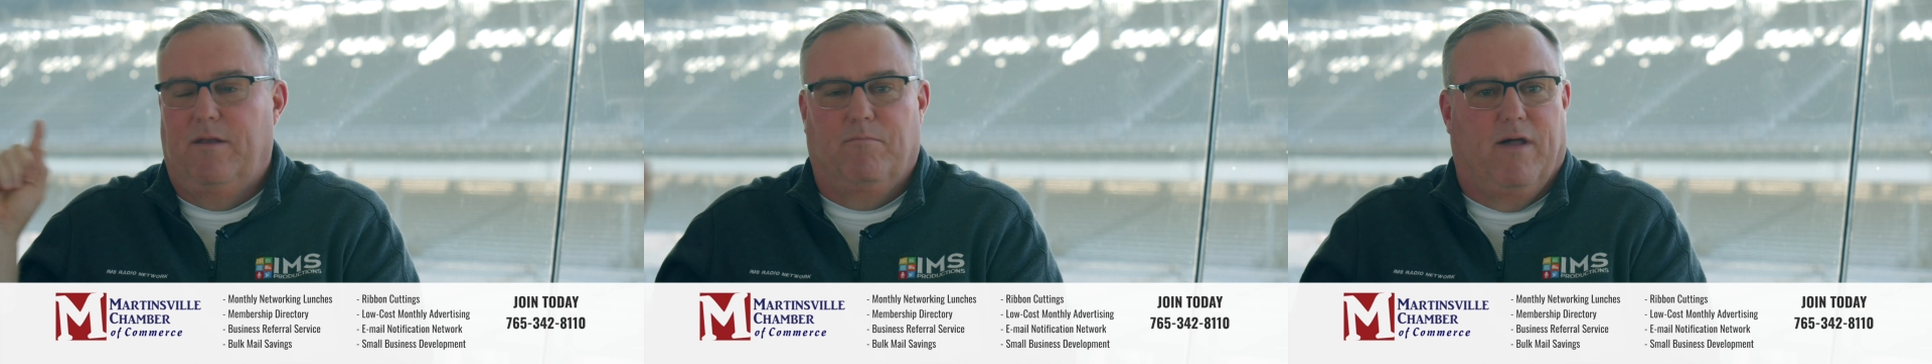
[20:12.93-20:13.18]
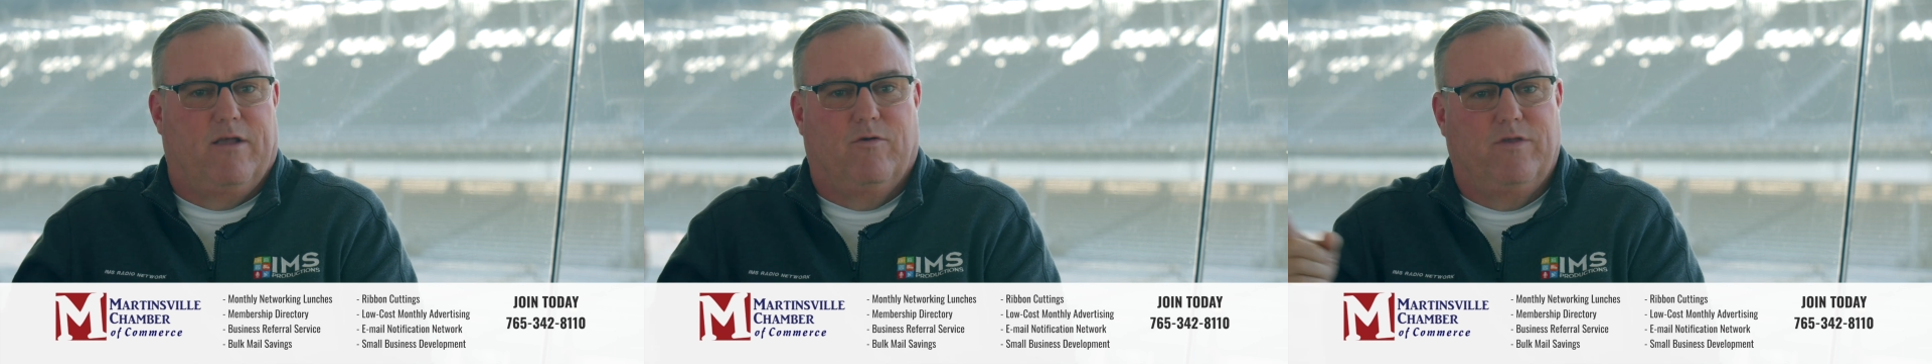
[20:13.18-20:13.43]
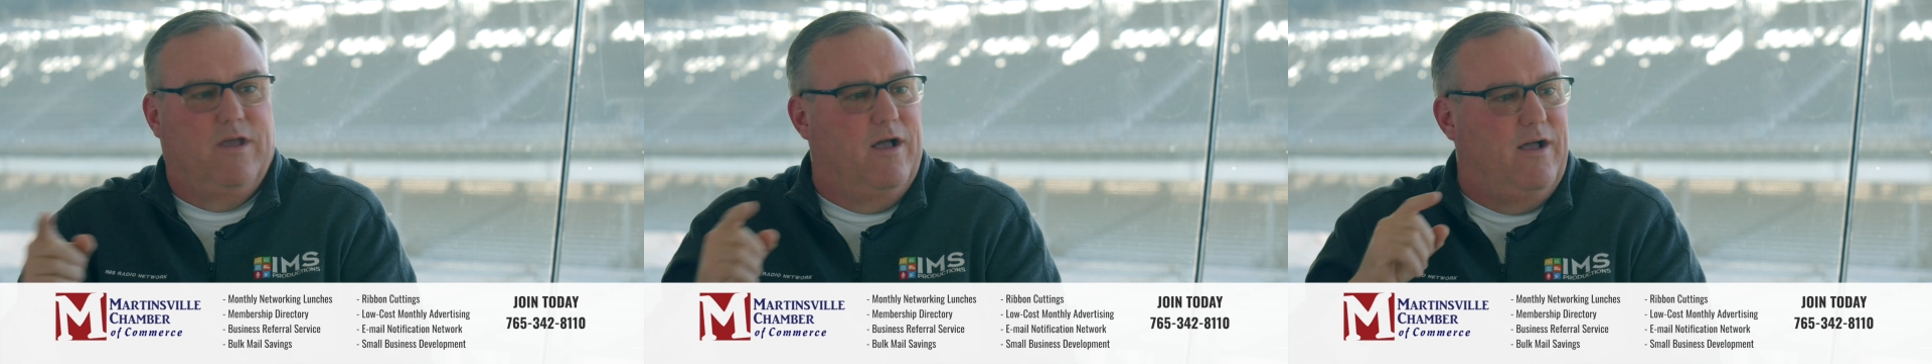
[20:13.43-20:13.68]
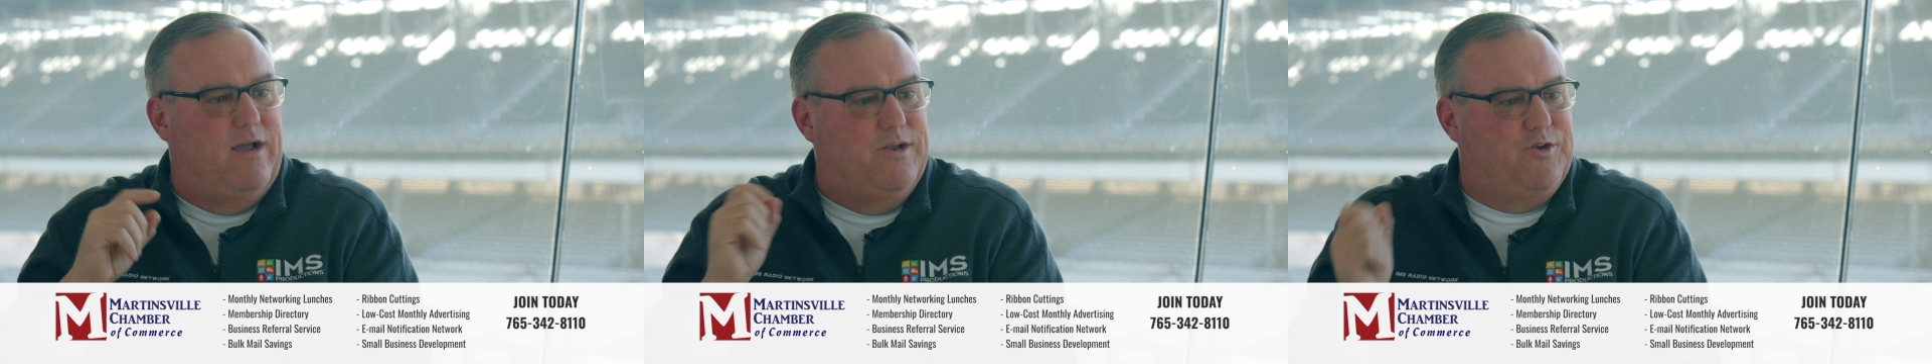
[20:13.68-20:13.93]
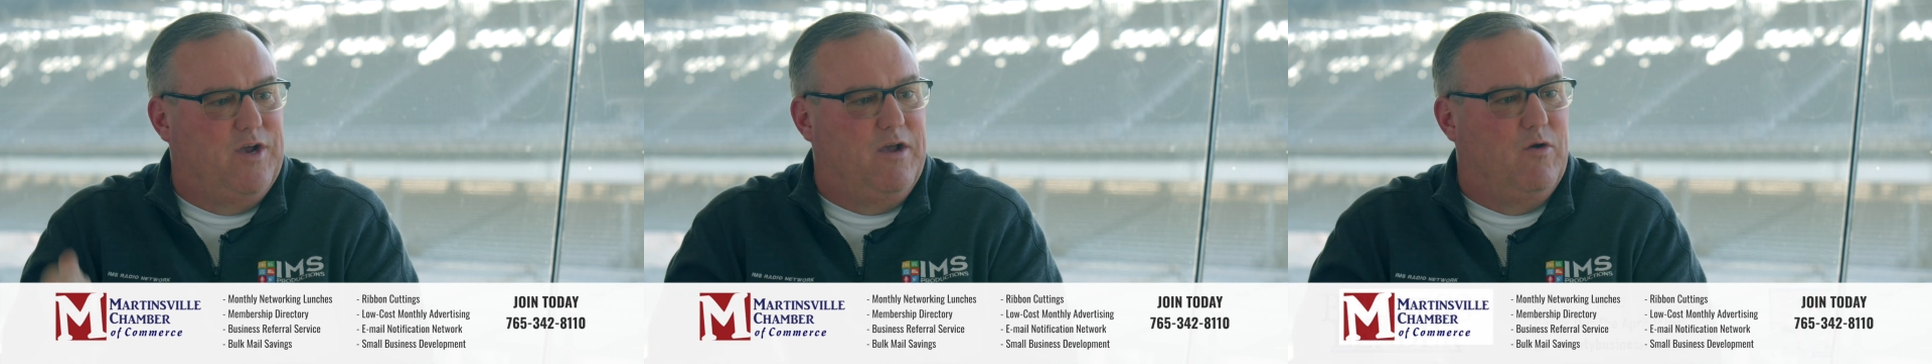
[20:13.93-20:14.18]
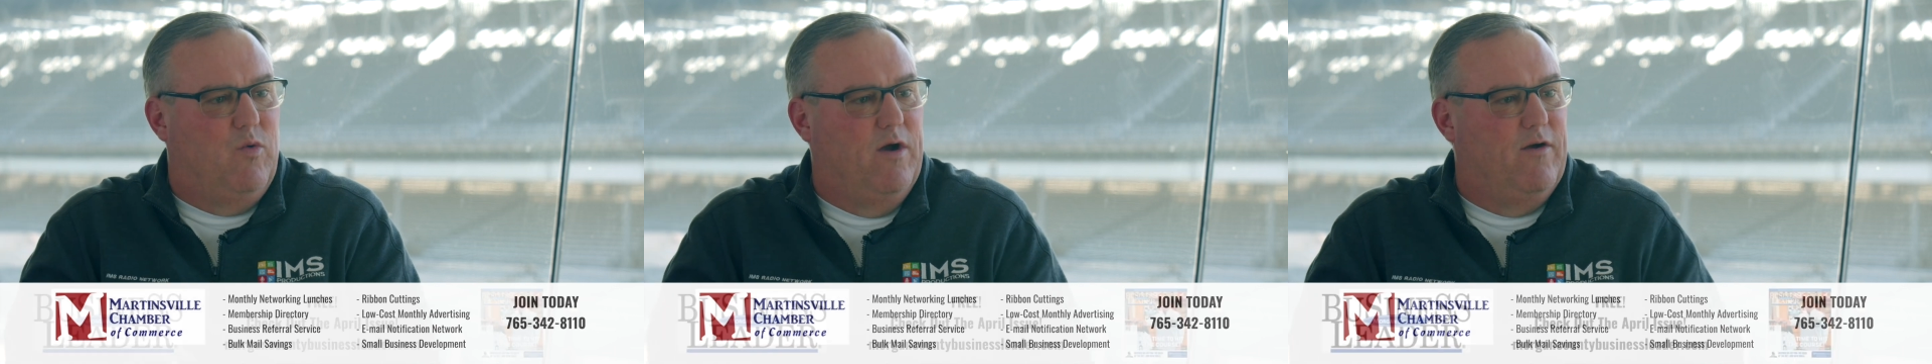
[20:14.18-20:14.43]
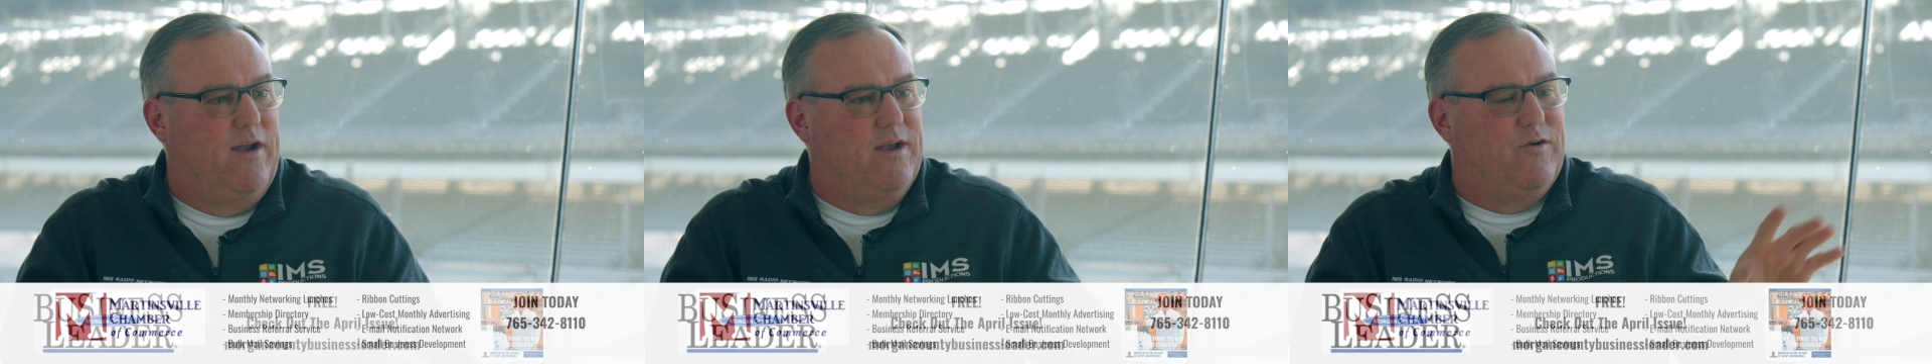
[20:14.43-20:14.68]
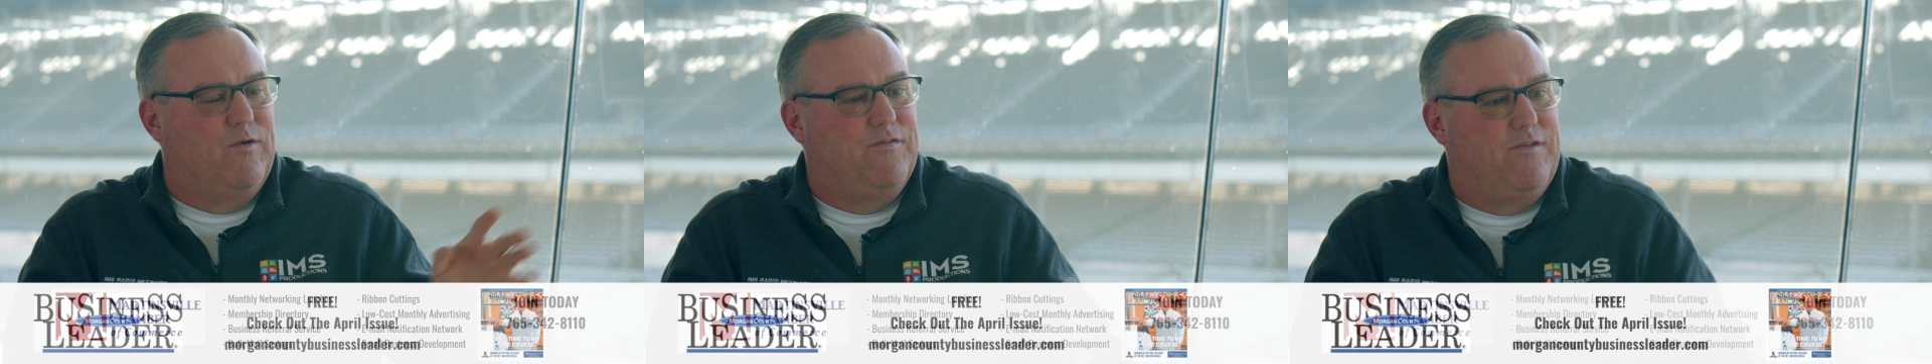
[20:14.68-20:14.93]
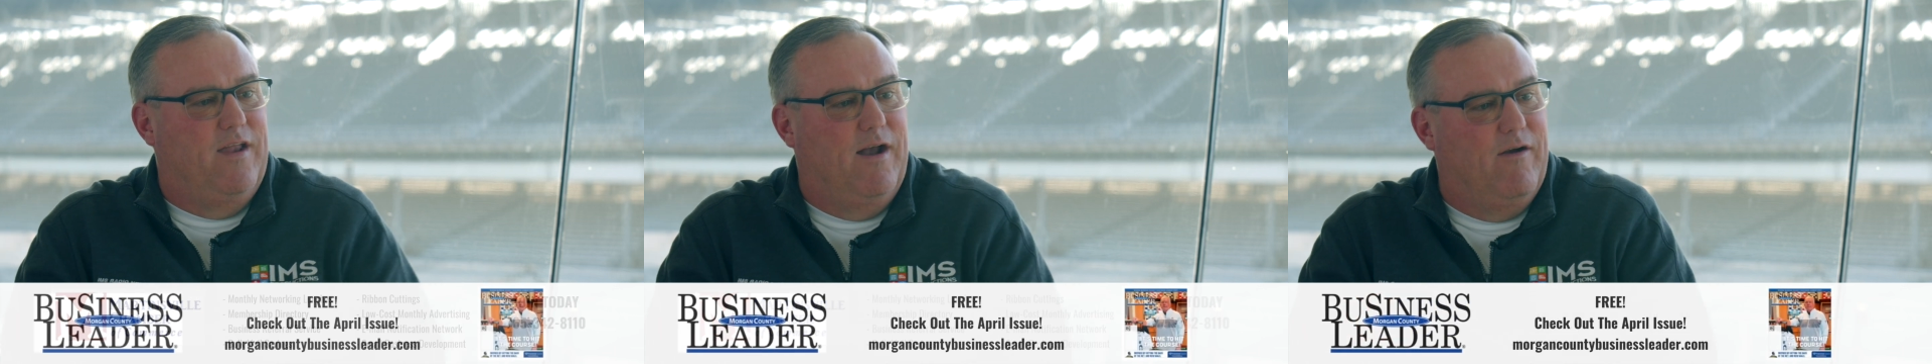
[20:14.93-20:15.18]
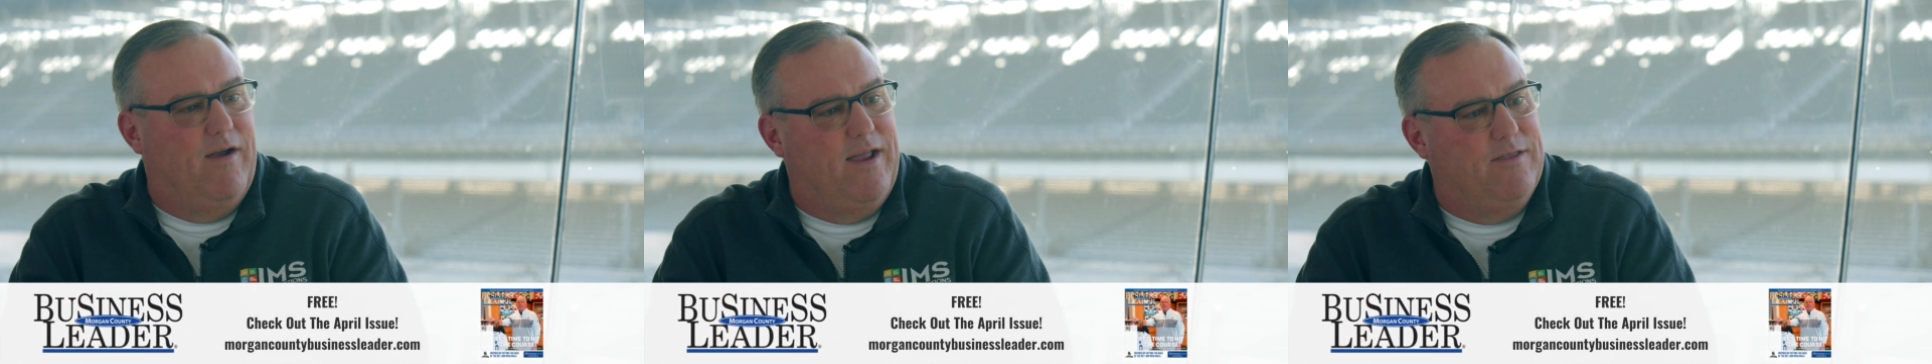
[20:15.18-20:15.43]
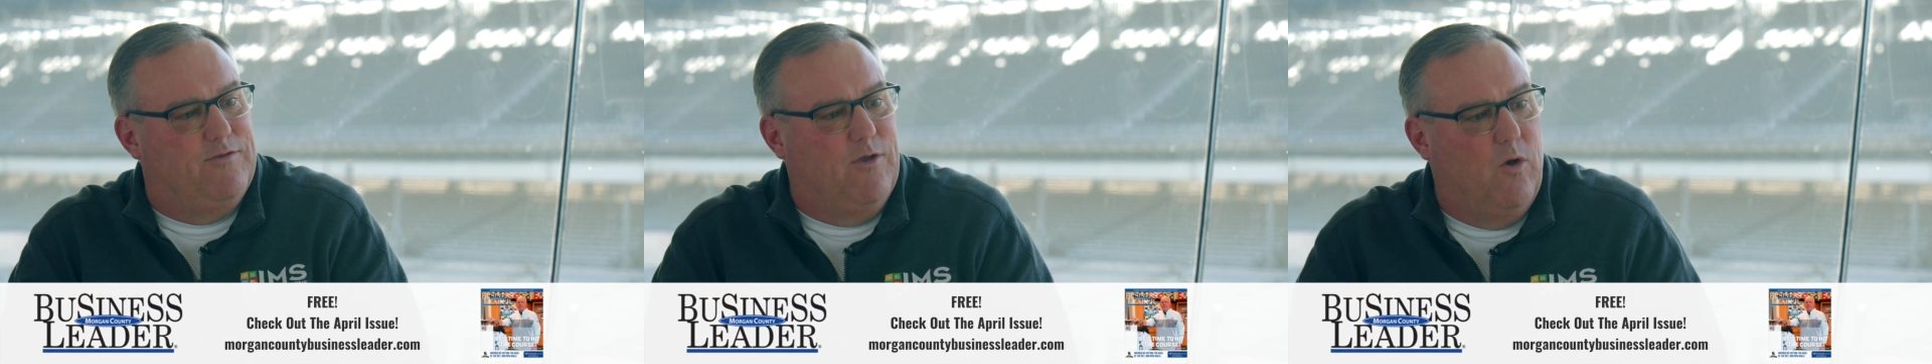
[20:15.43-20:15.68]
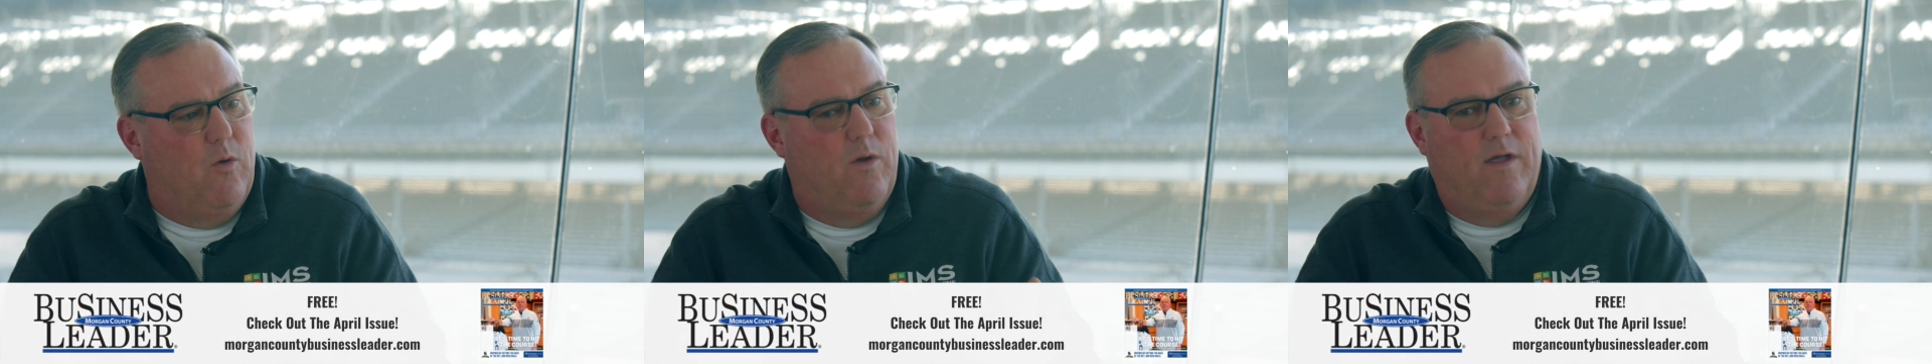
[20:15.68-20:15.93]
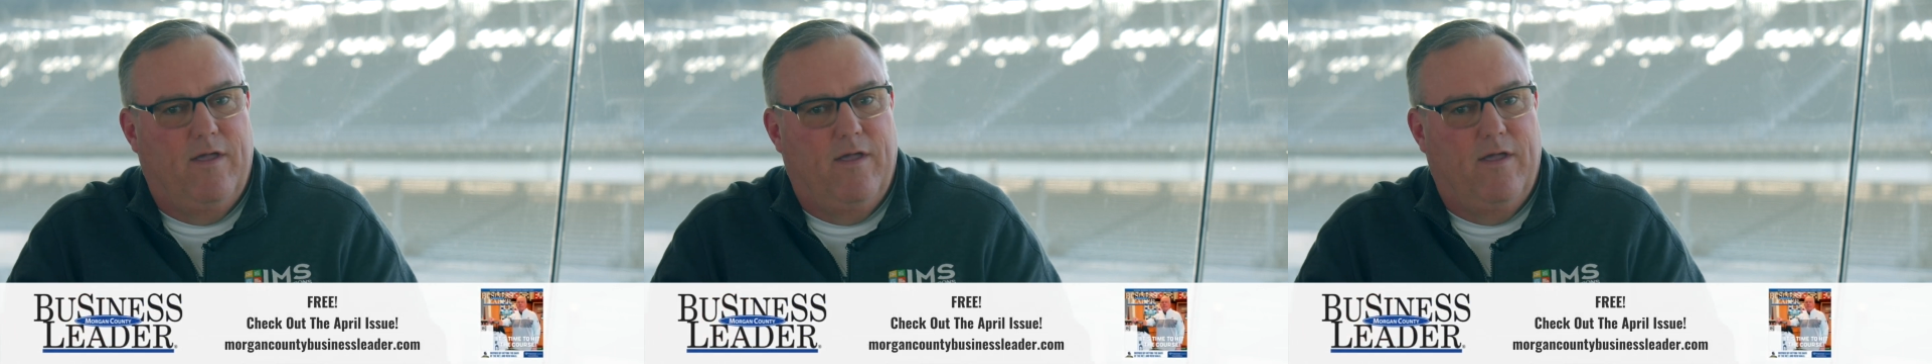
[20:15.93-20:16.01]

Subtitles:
and Michael Young and Jake Query and Chris Denary. And so,